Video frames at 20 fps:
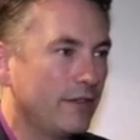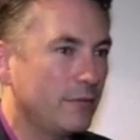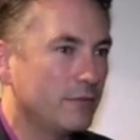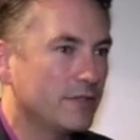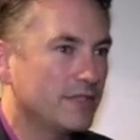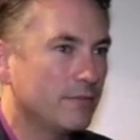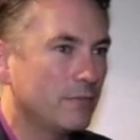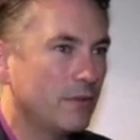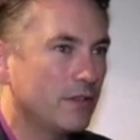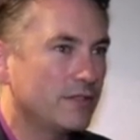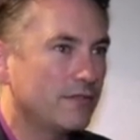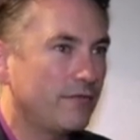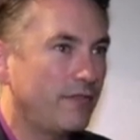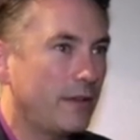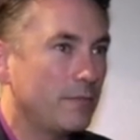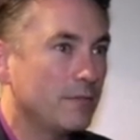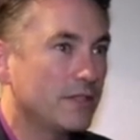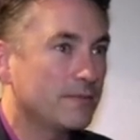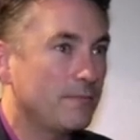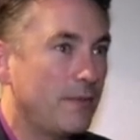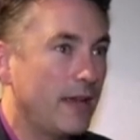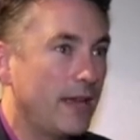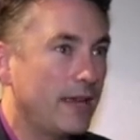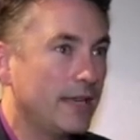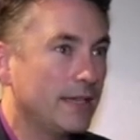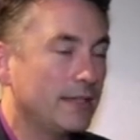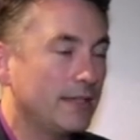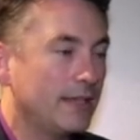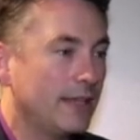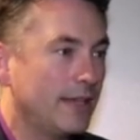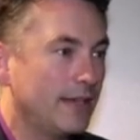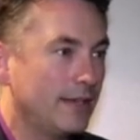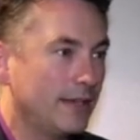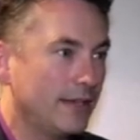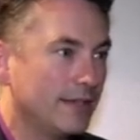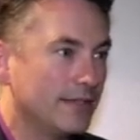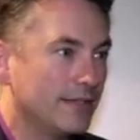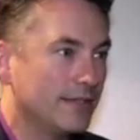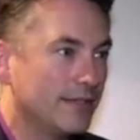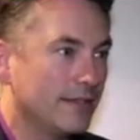He was the most famous man in
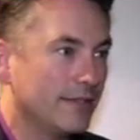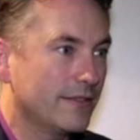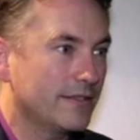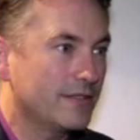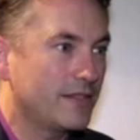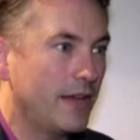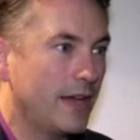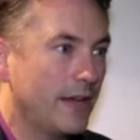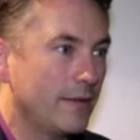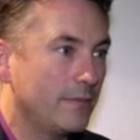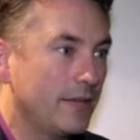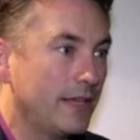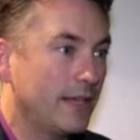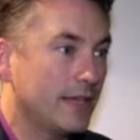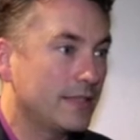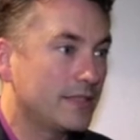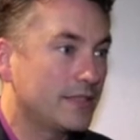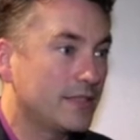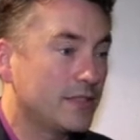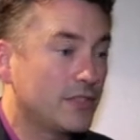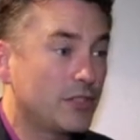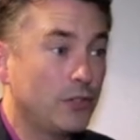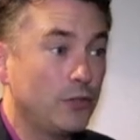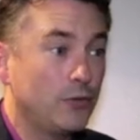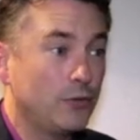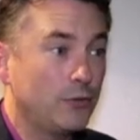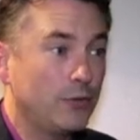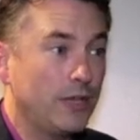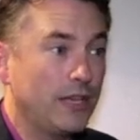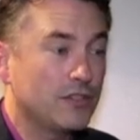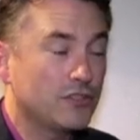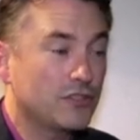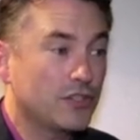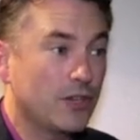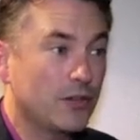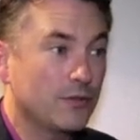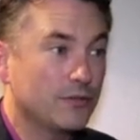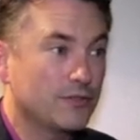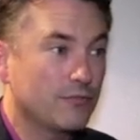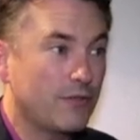London at the time. He had 2 hit
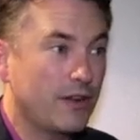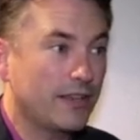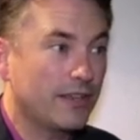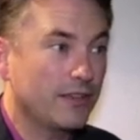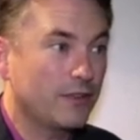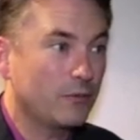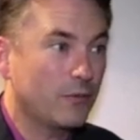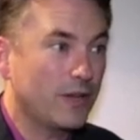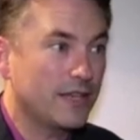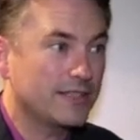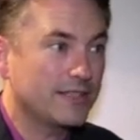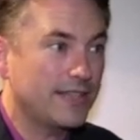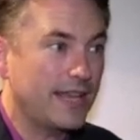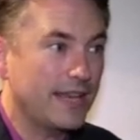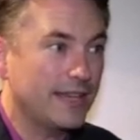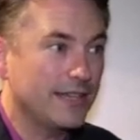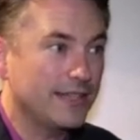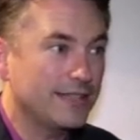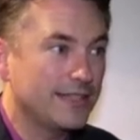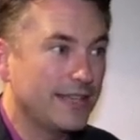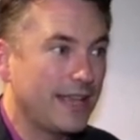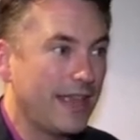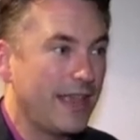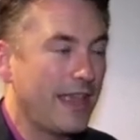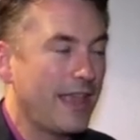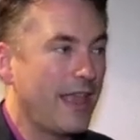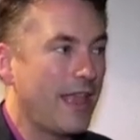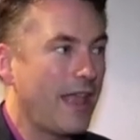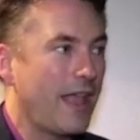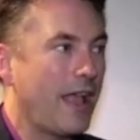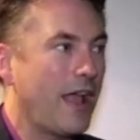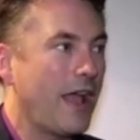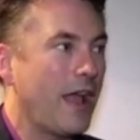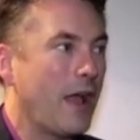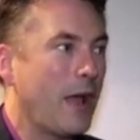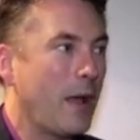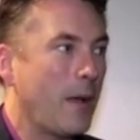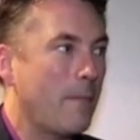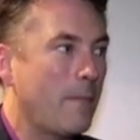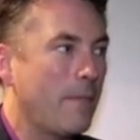shows running in the West End,
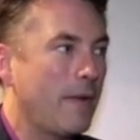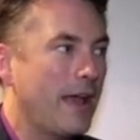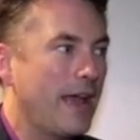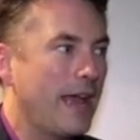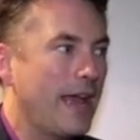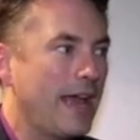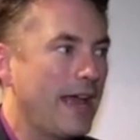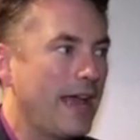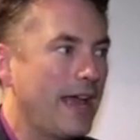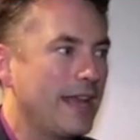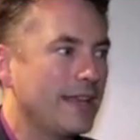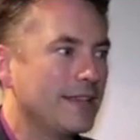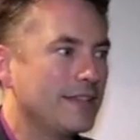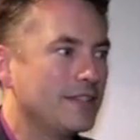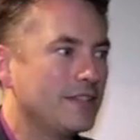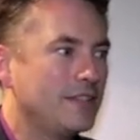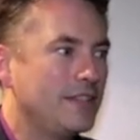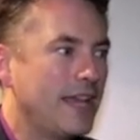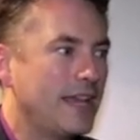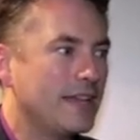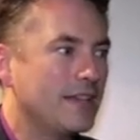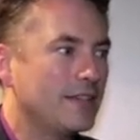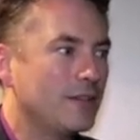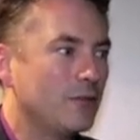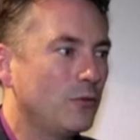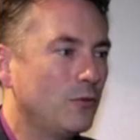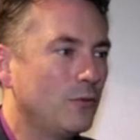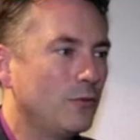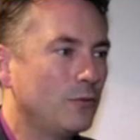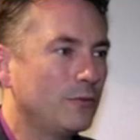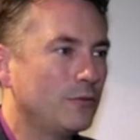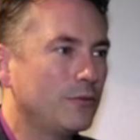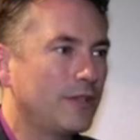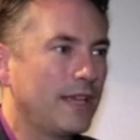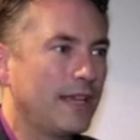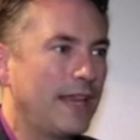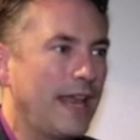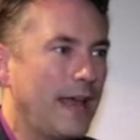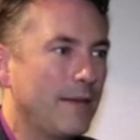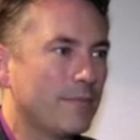and yet it all
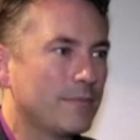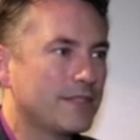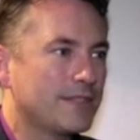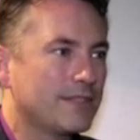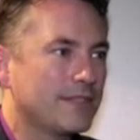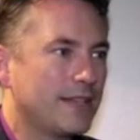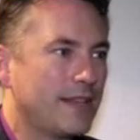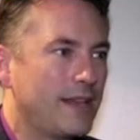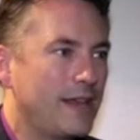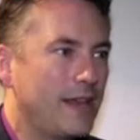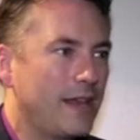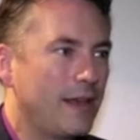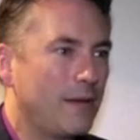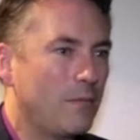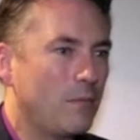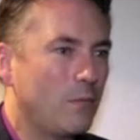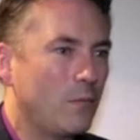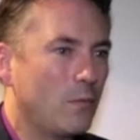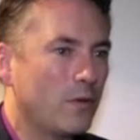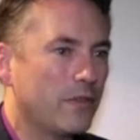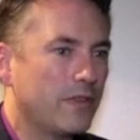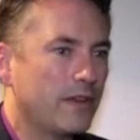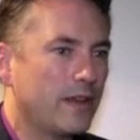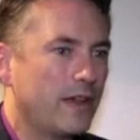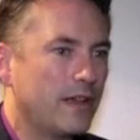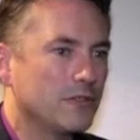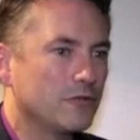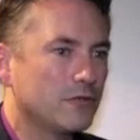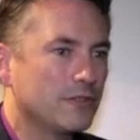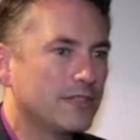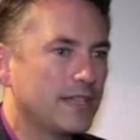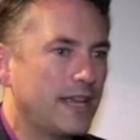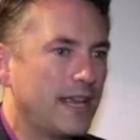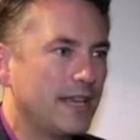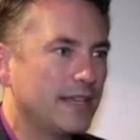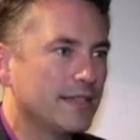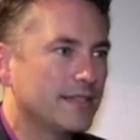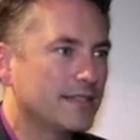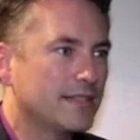collapsed within 100 days.